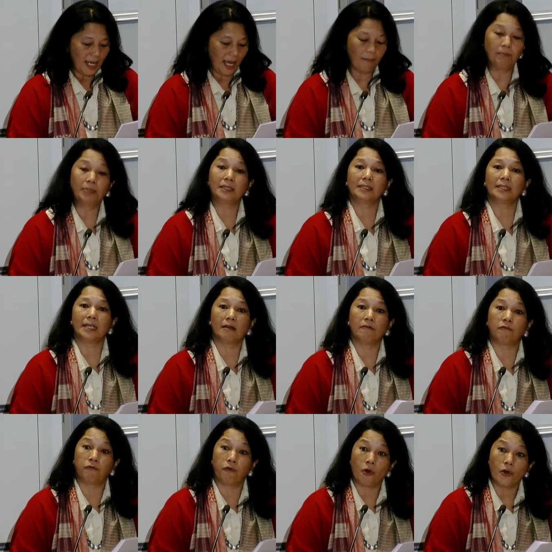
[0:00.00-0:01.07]
and building a
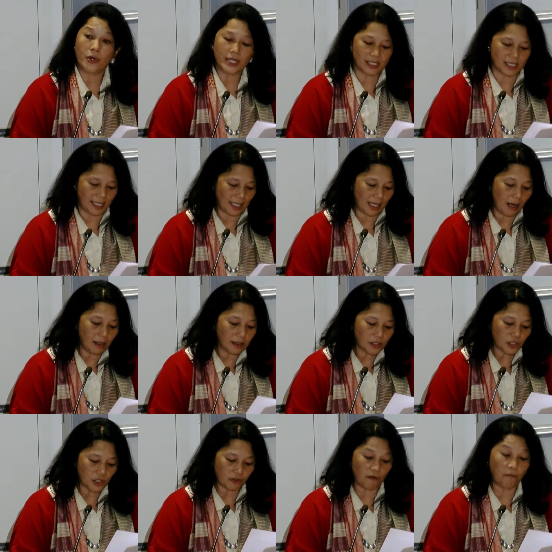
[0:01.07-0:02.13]
voice and
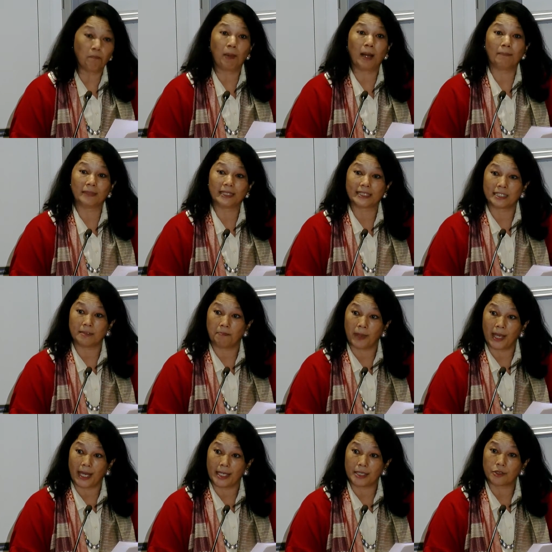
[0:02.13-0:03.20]
culture of public
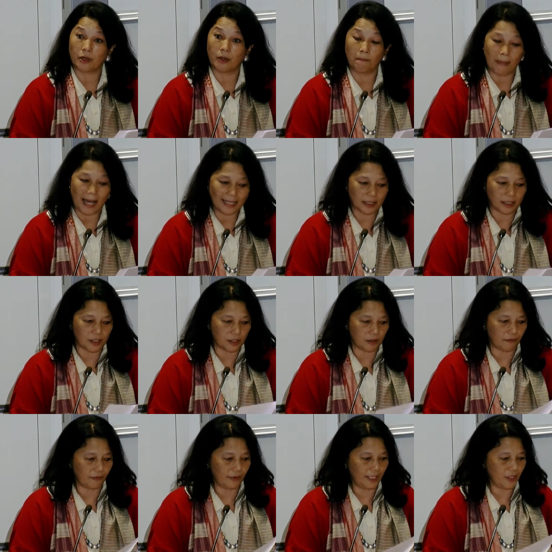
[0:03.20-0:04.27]
debate on matters
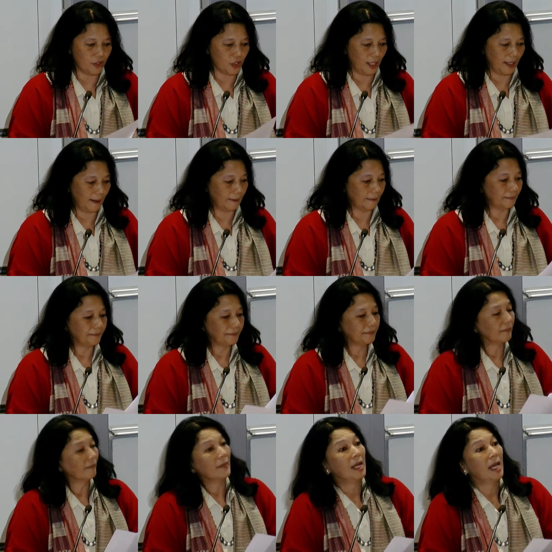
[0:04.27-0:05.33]
of religion.
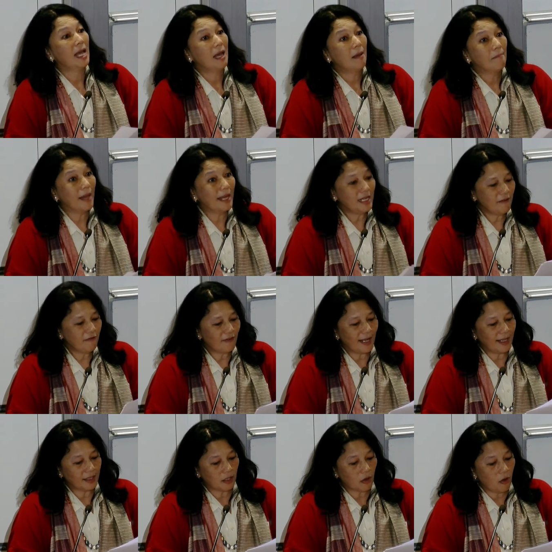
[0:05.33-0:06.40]
Many
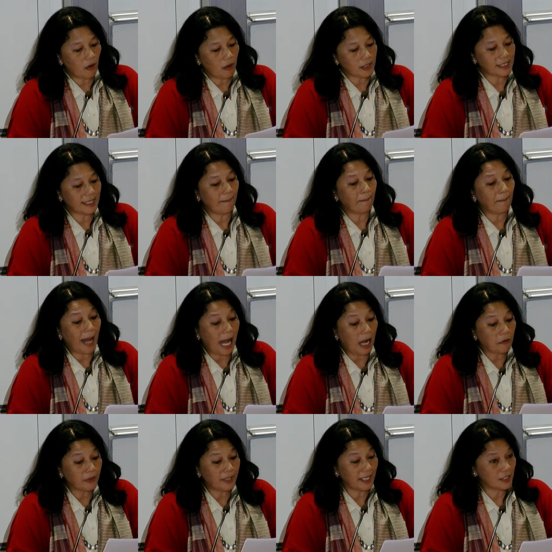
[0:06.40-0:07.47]
find the course
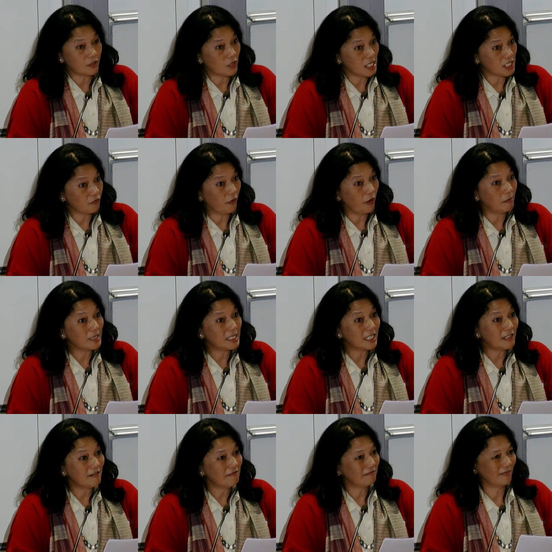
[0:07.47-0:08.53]
empowering and
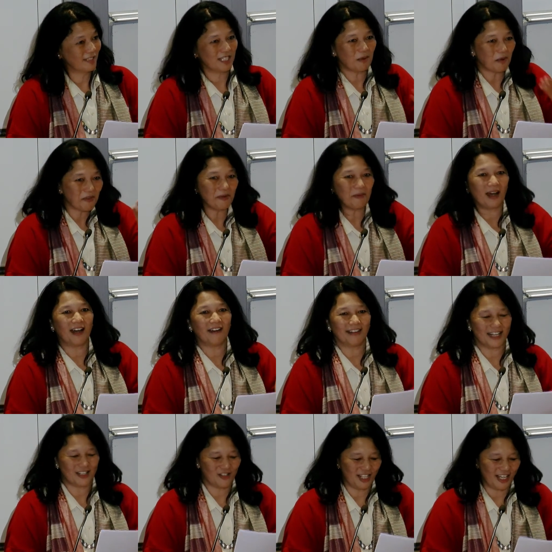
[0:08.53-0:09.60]
transformative. Some of them are
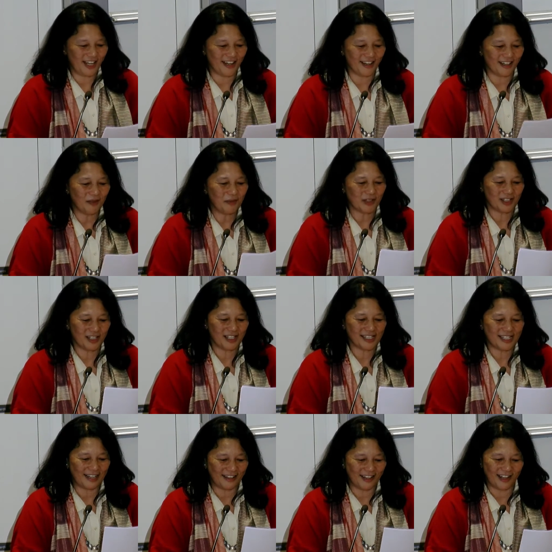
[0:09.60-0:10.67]
actually here because they're
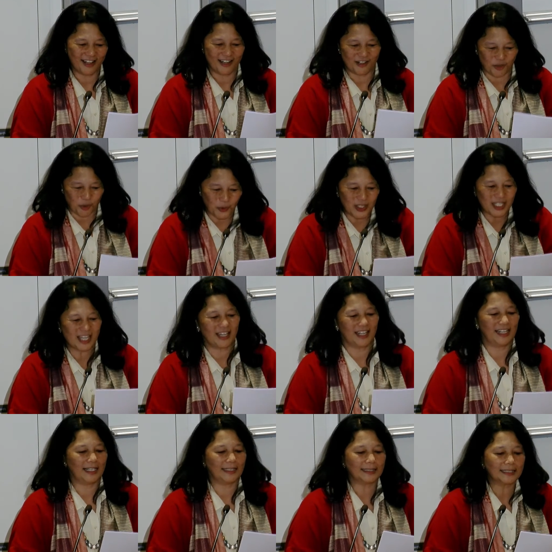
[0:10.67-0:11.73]
studying here or working
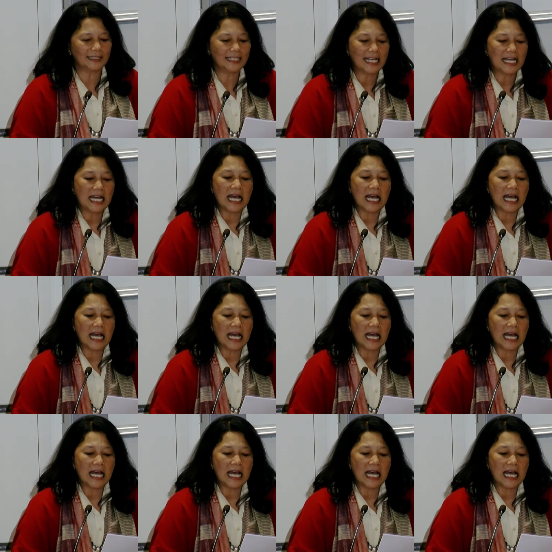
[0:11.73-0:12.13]
in London,